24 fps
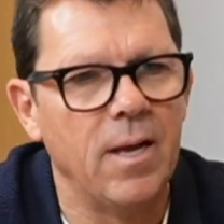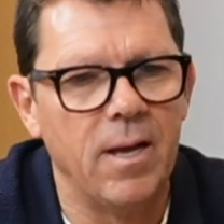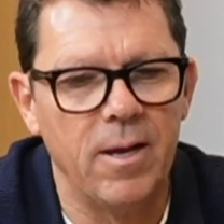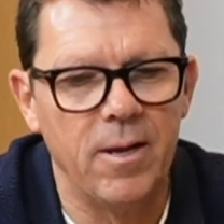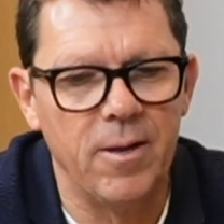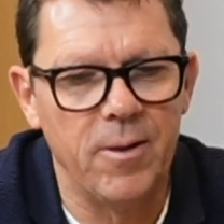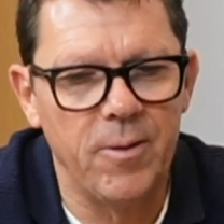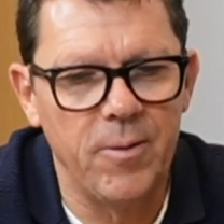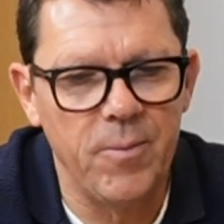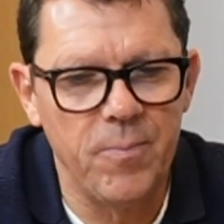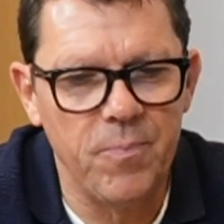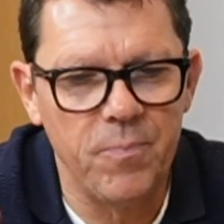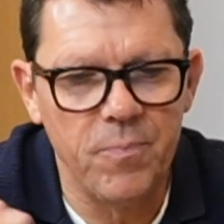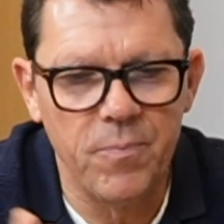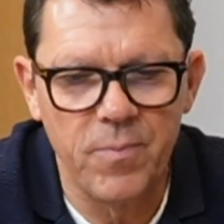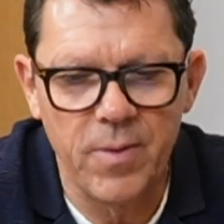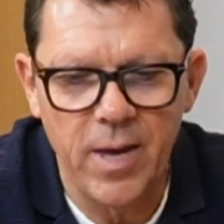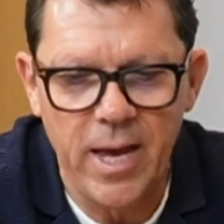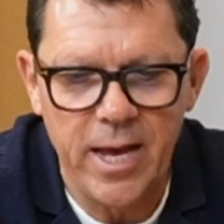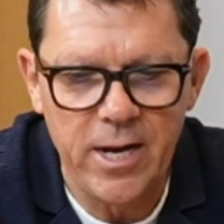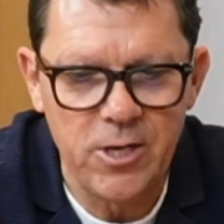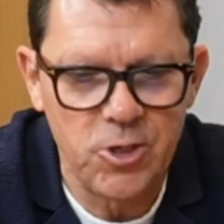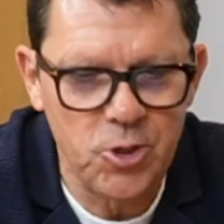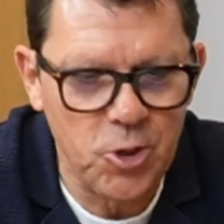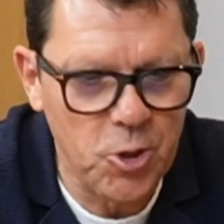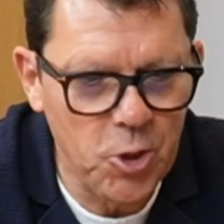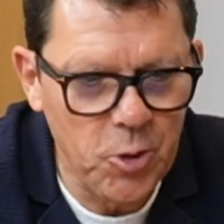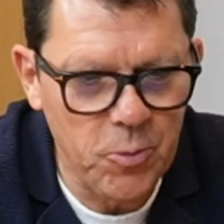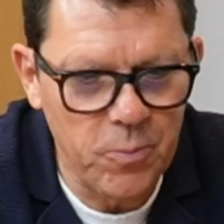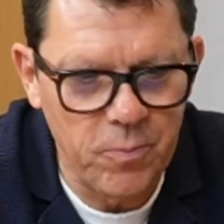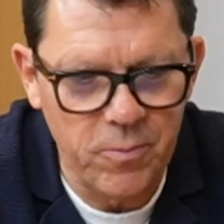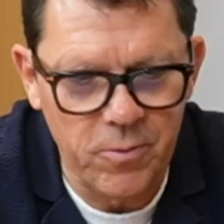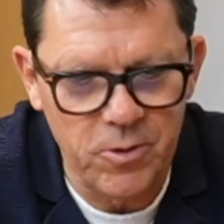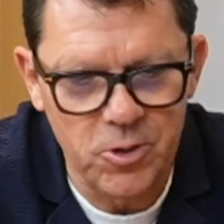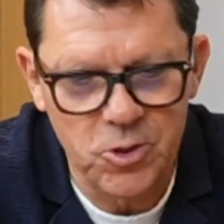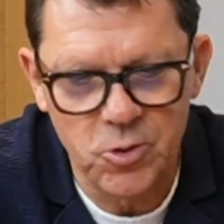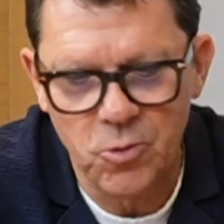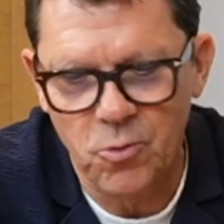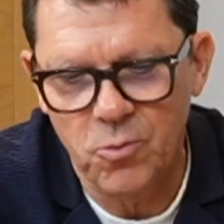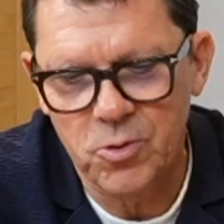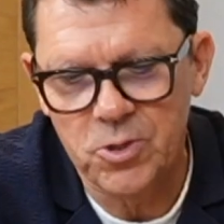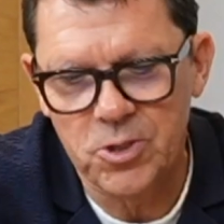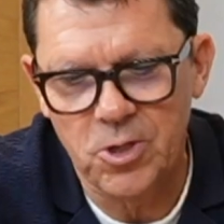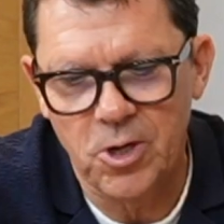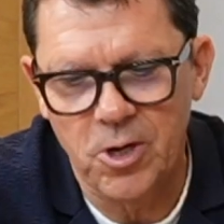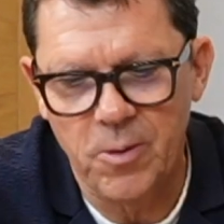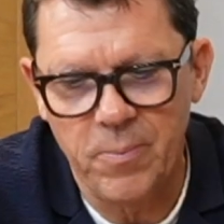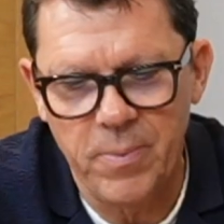Andrew Huberman
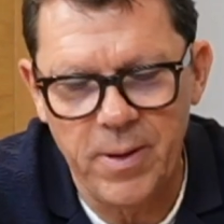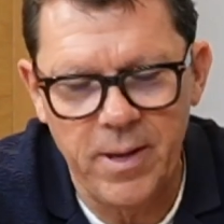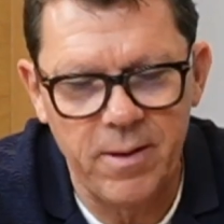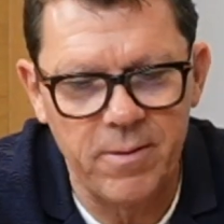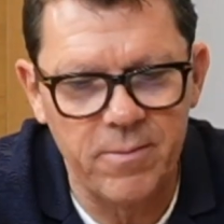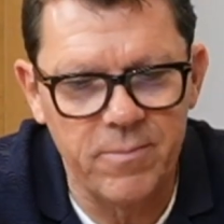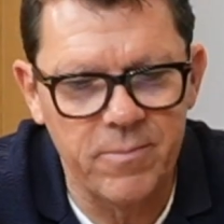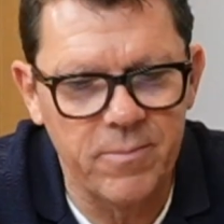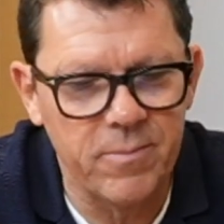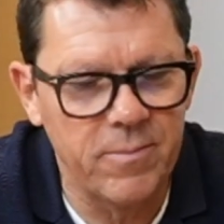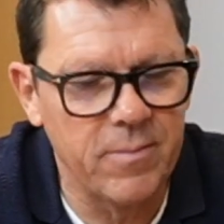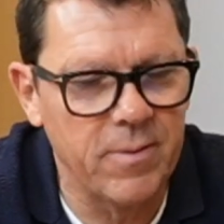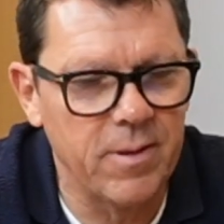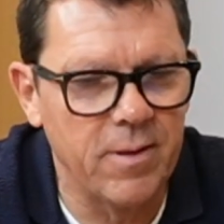talks a lot about